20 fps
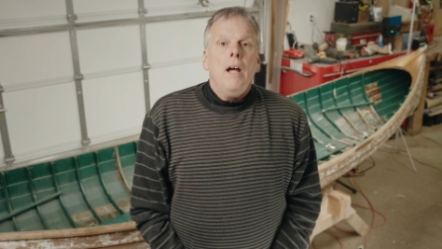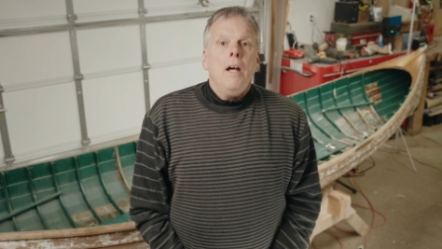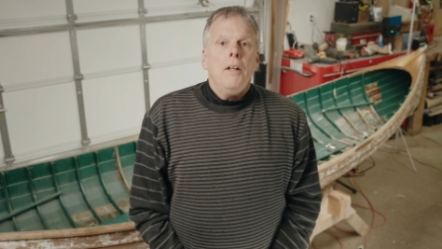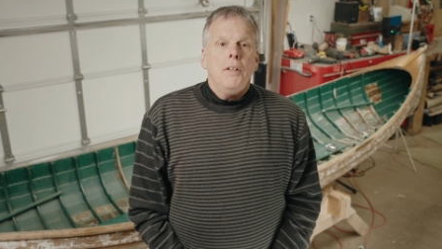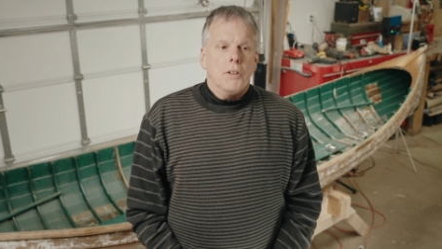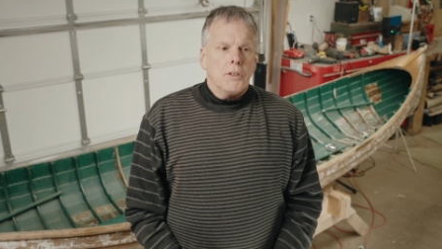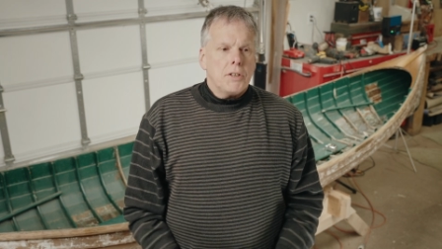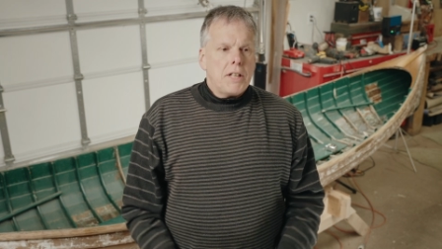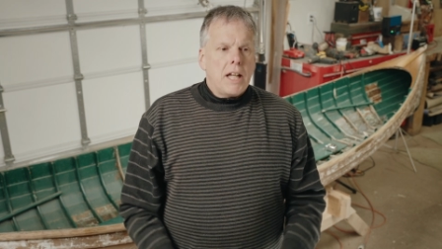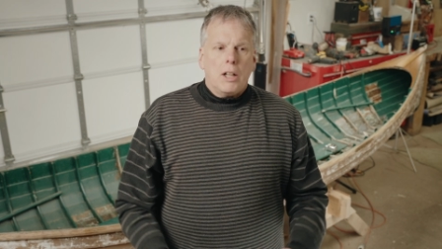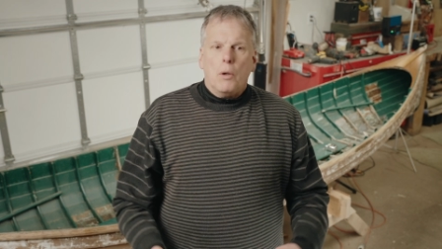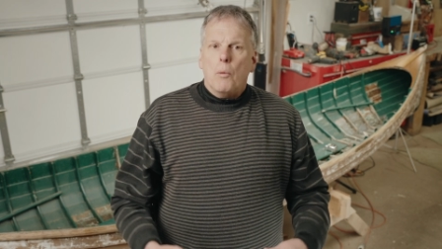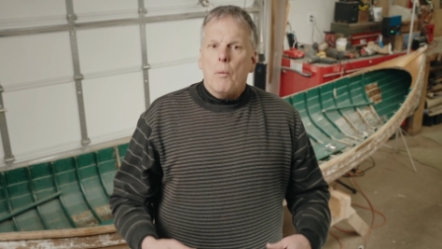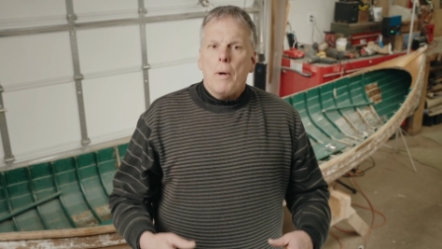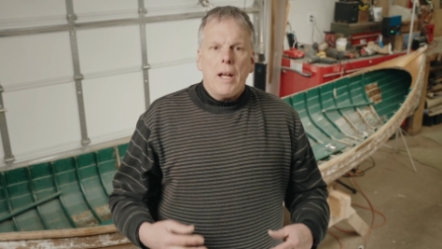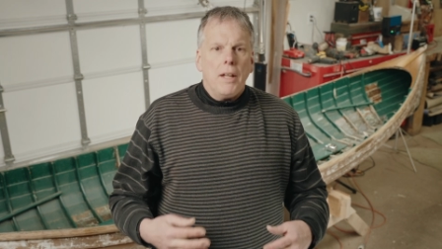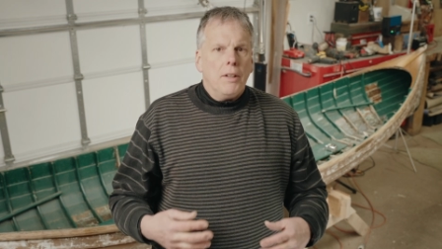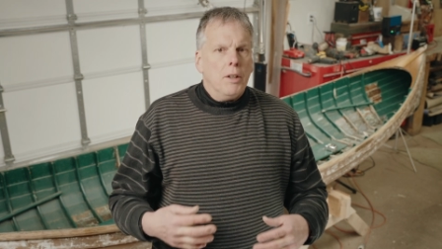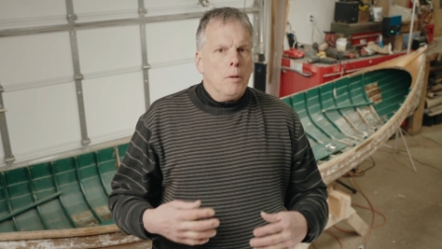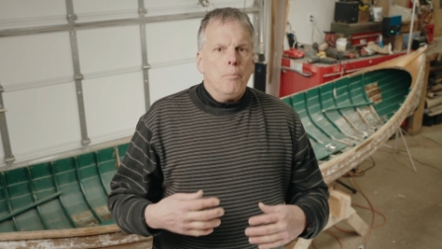They'll take
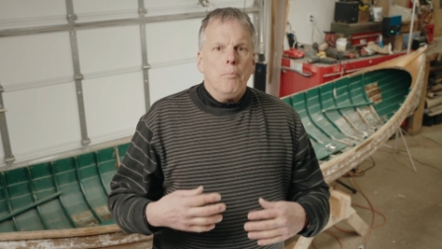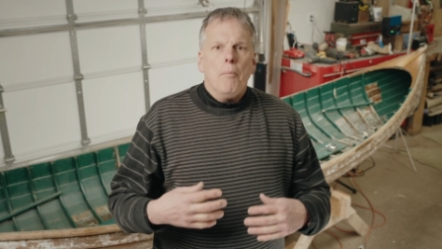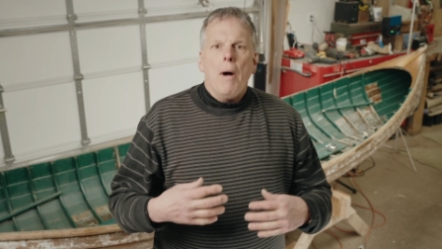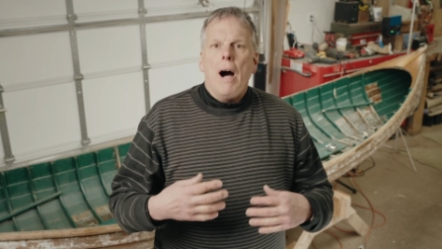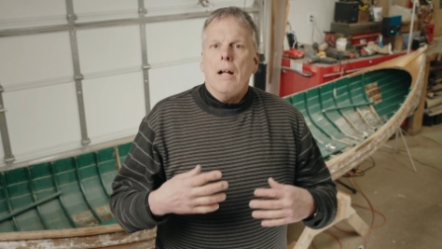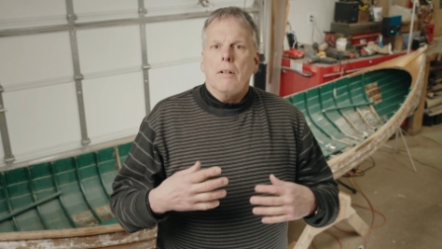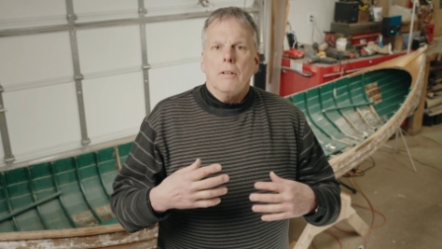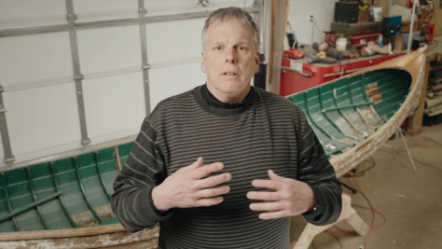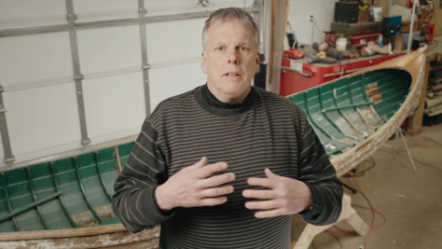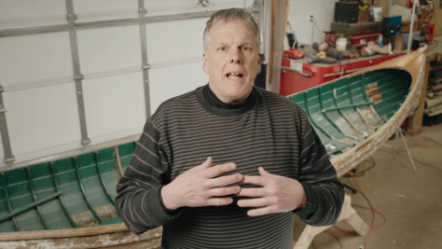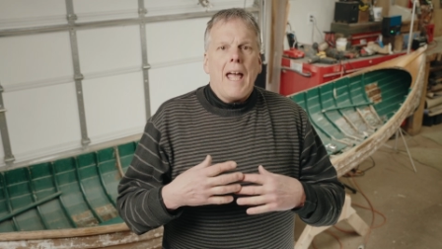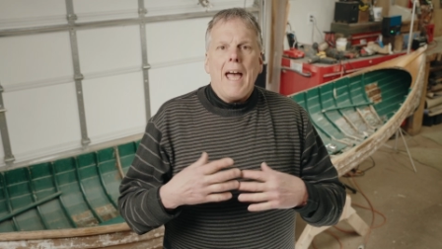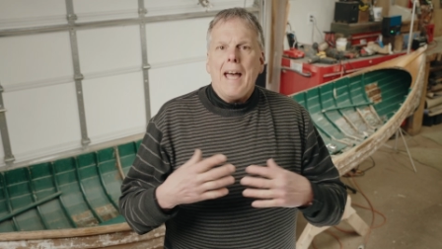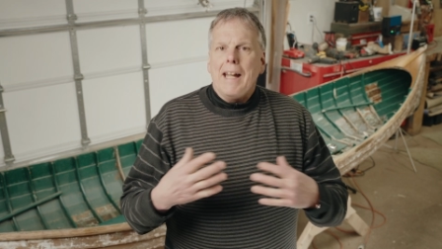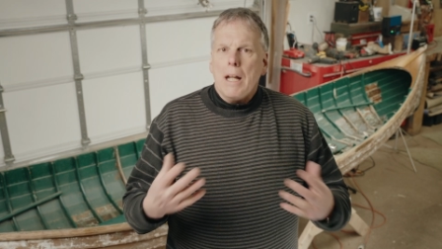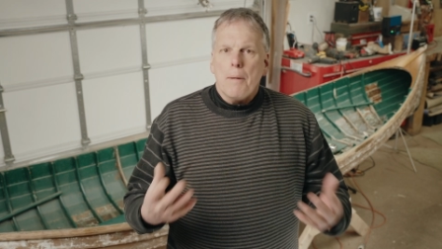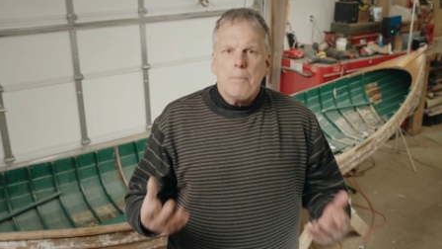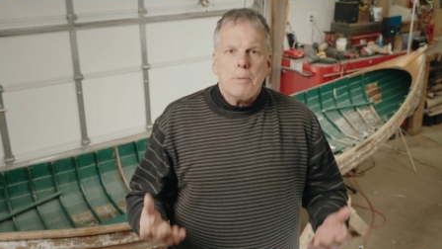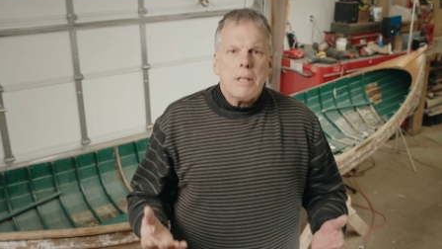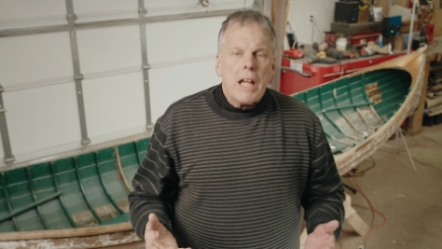away the modern
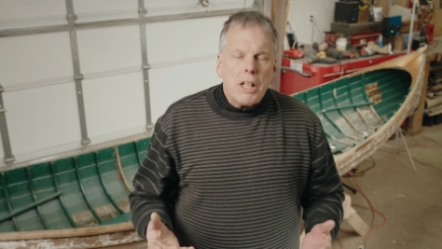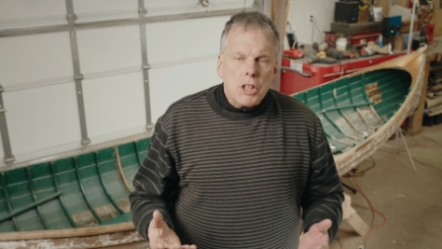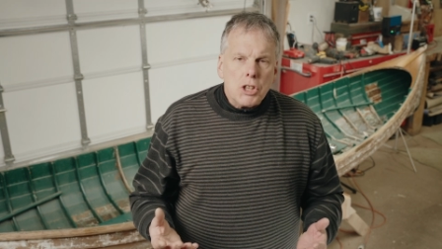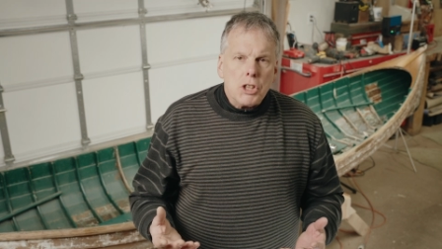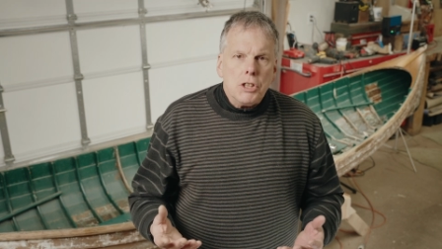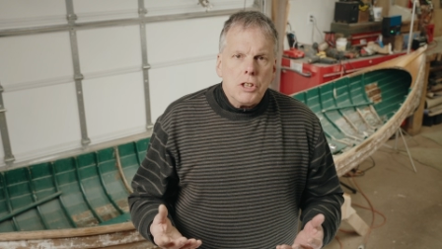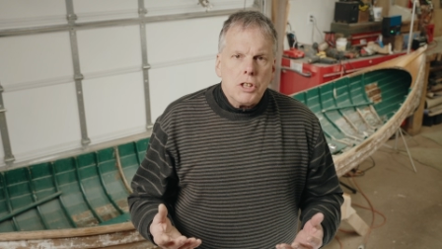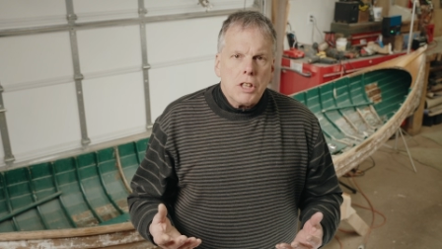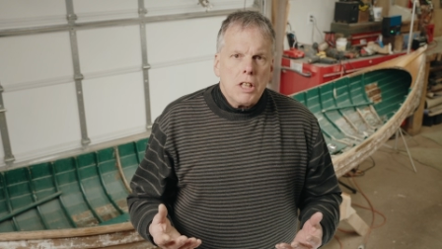adaptations